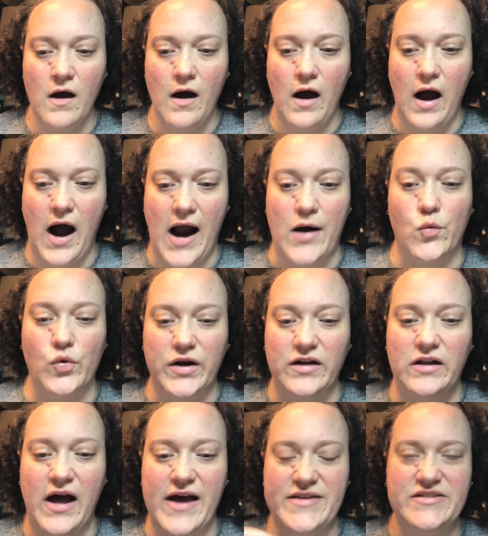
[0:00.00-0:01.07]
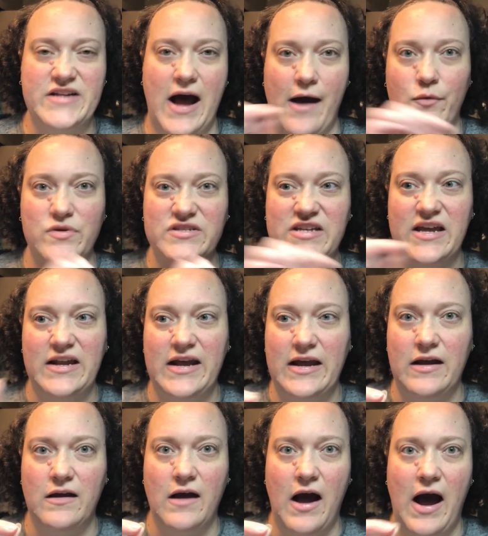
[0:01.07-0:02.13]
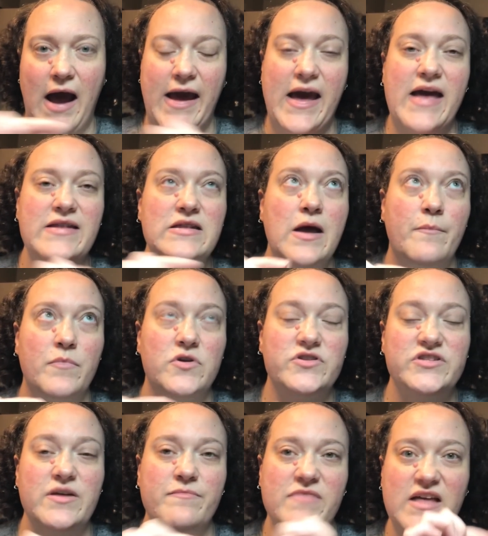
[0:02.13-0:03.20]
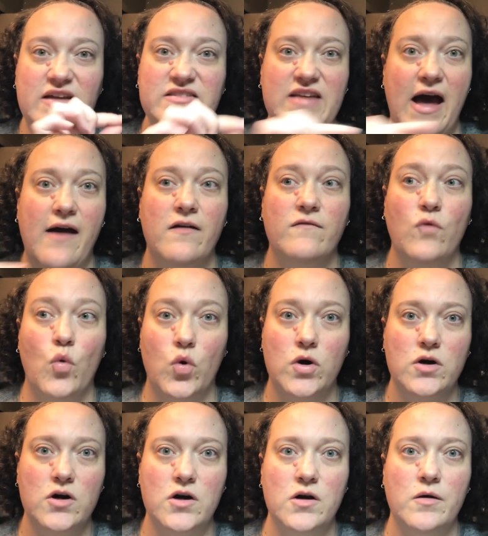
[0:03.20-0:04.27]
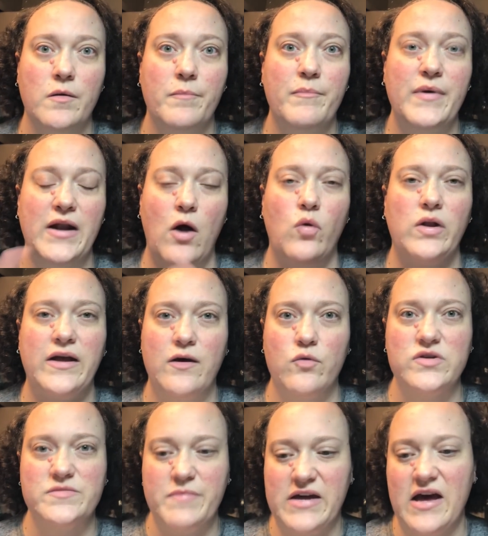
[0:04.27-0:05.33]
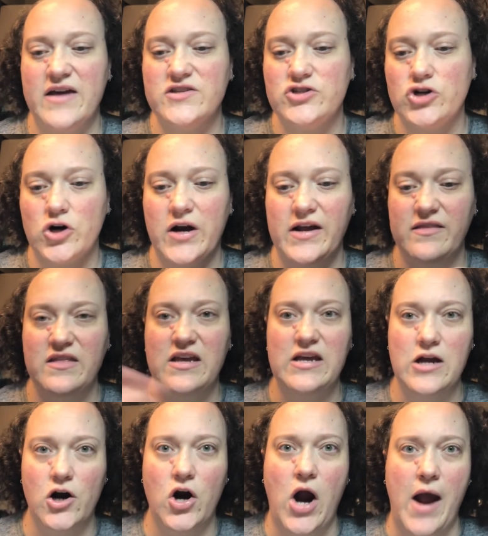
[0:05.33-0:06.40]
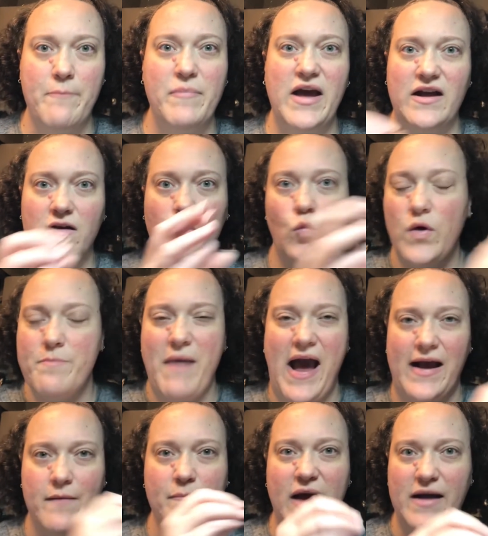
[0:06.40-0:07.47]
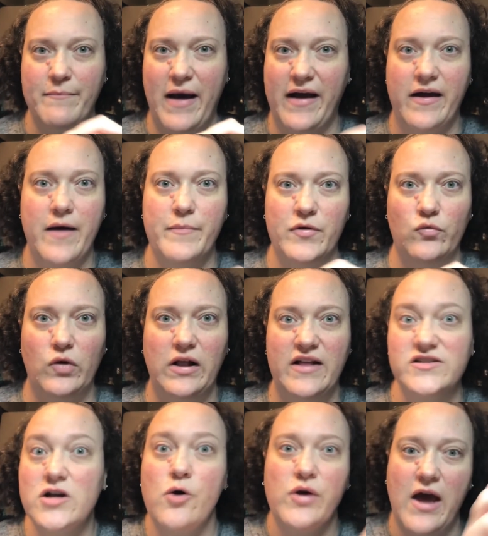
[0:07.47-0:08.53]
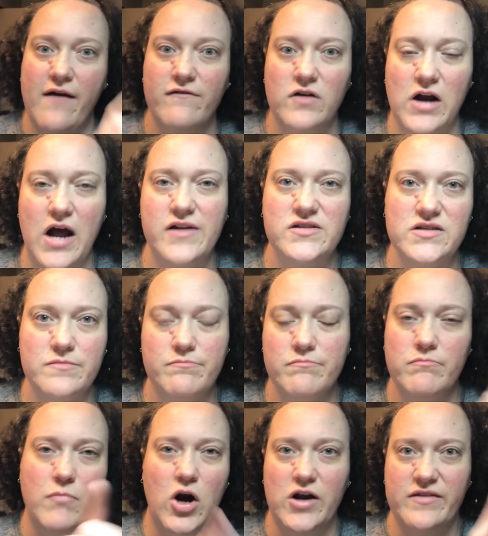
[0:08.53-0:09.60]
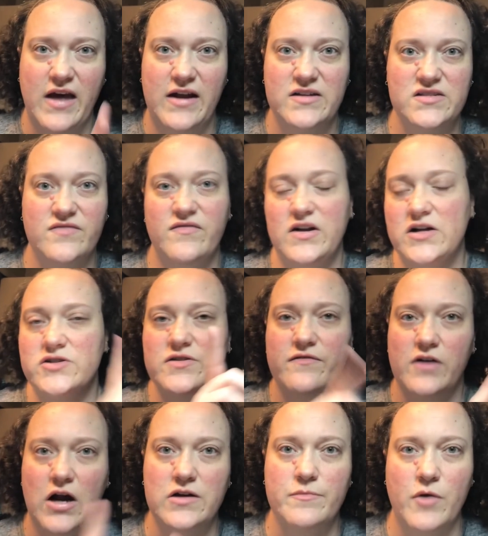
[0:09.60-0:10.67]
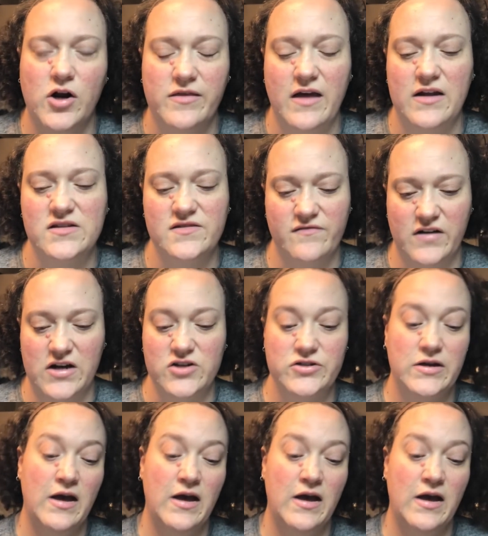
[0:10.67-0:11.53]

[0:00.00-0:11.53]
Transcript: I realized I had numbered some things out of order, but only it was because during the year I went back and picked back up and realized, oh yeah, I forgot to mark that as finished. I forgot to mark that as finished.